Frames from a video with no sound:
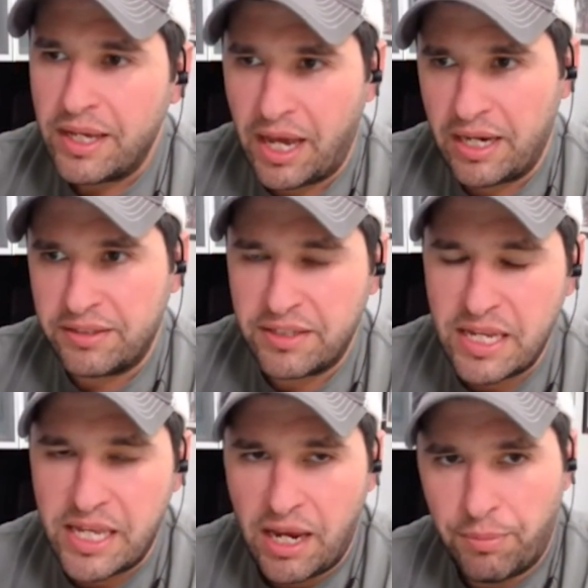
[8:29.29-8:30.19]
kind of
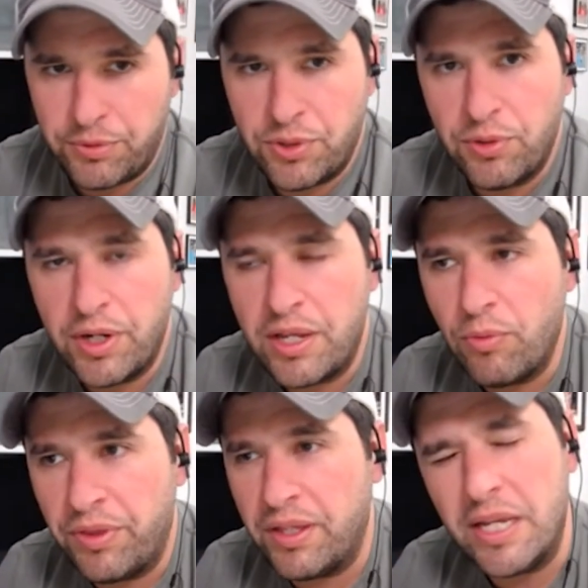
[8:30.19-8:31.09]
sneaky opportunity
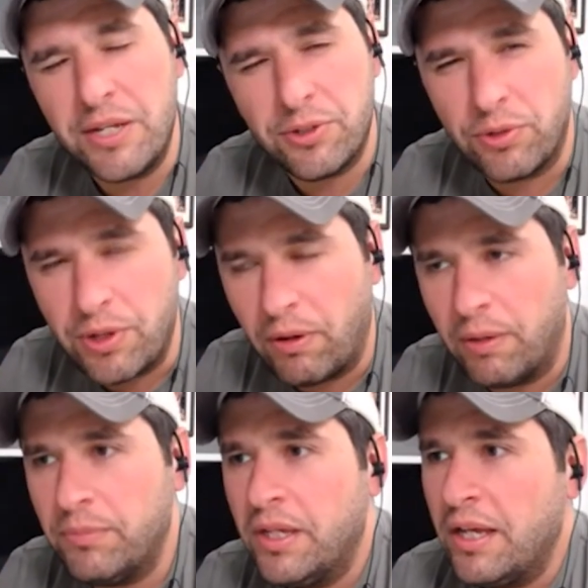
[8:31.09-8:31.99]
within Eastern Europe.